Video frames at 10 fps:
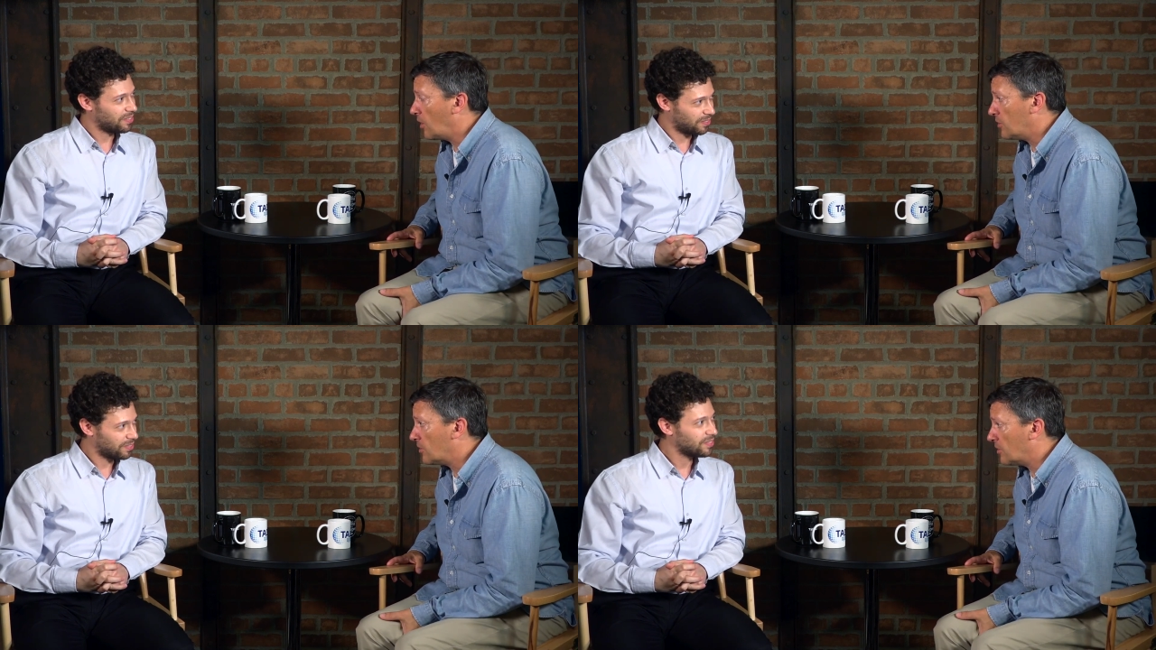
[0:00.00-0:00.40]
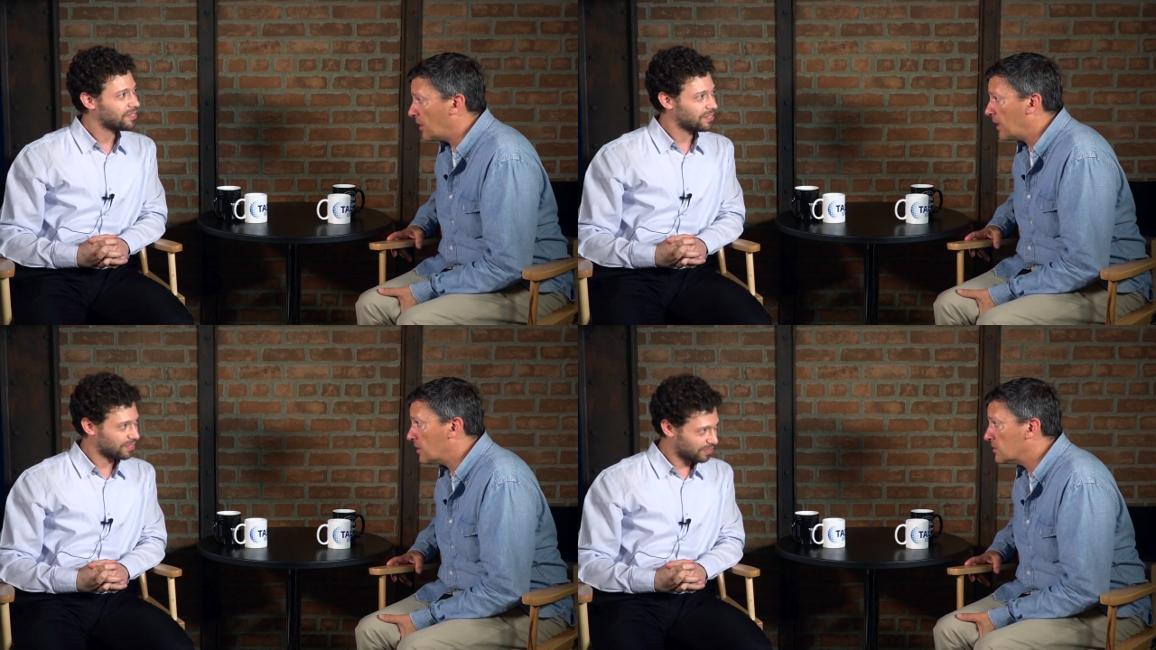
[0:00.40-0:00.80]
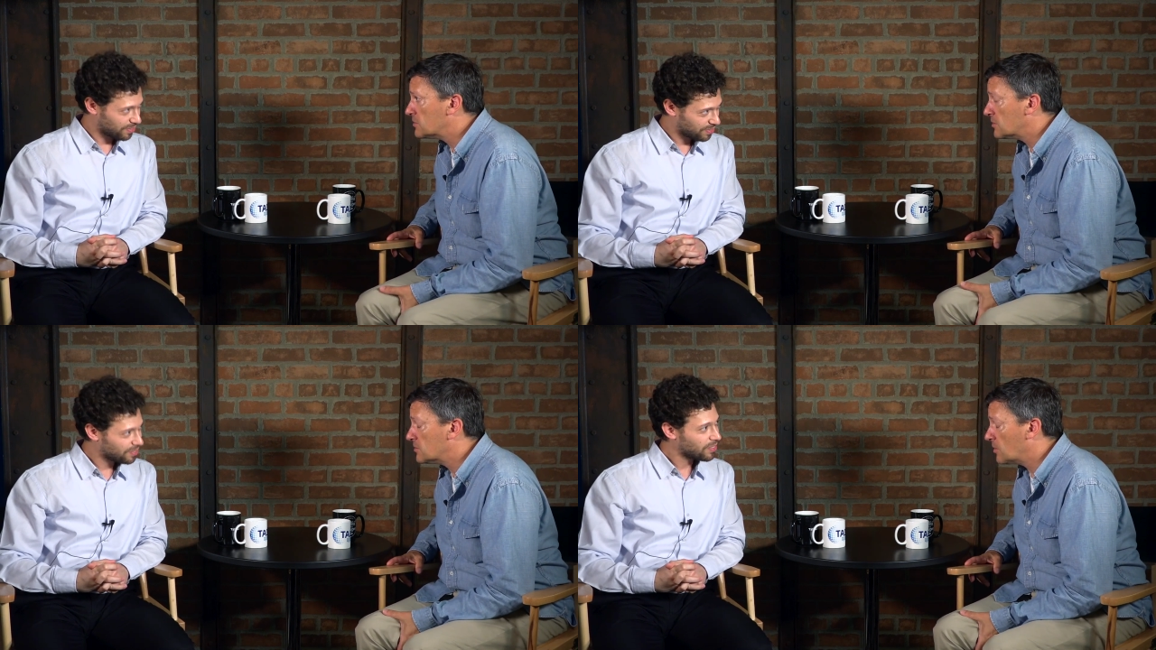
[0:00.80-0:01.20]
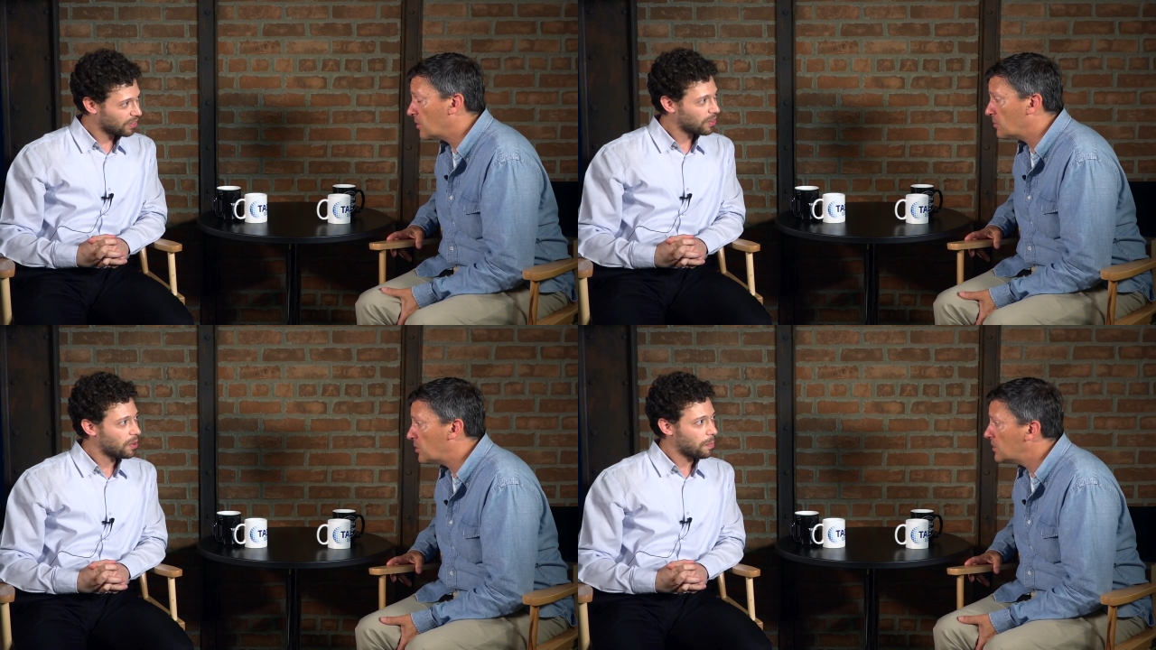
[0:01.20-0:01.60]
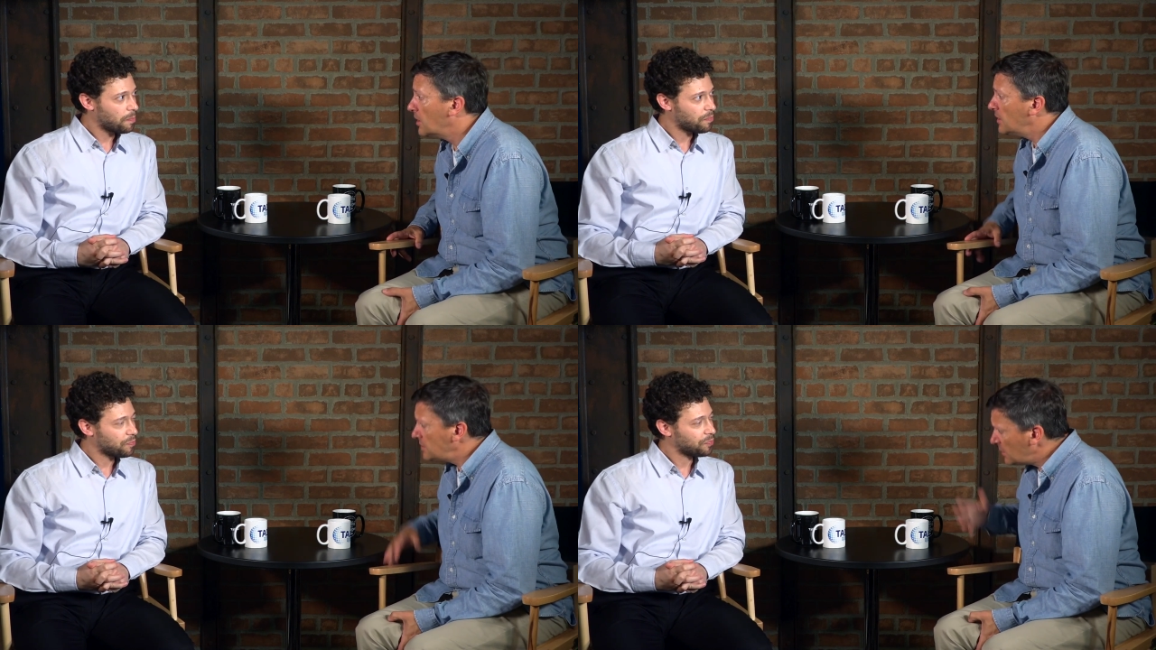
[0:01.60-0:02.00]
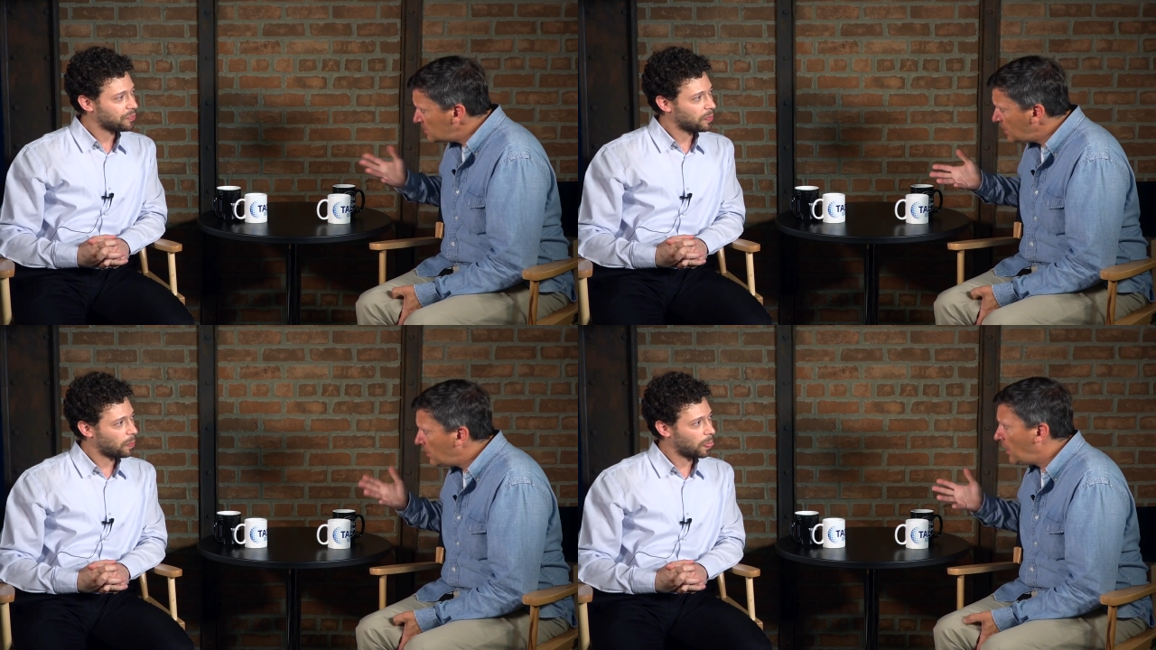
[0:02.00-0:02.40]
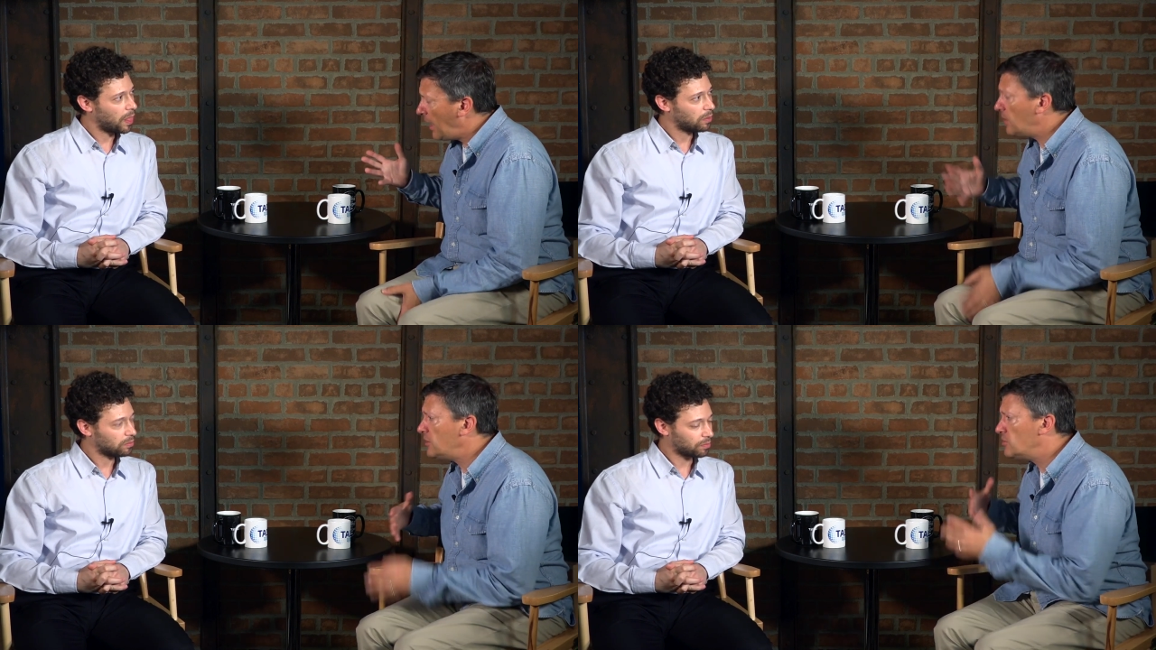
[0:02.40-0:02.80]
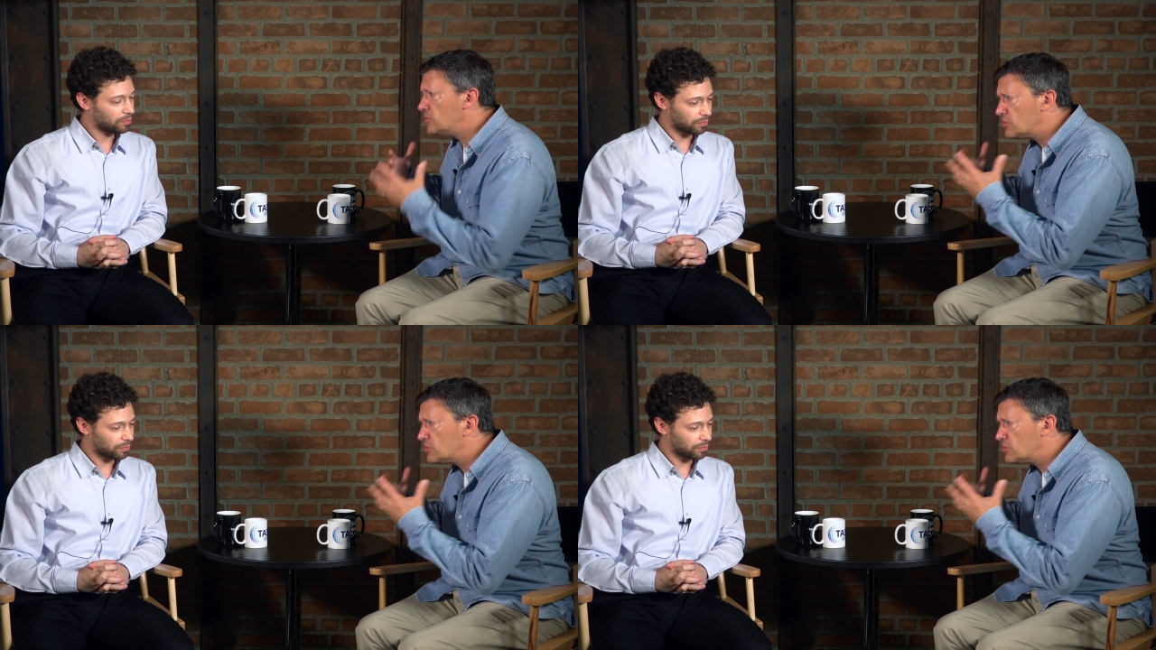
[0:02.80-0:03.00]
Speaker 1: Gartner and analysts and so on. But tell us, how, how do you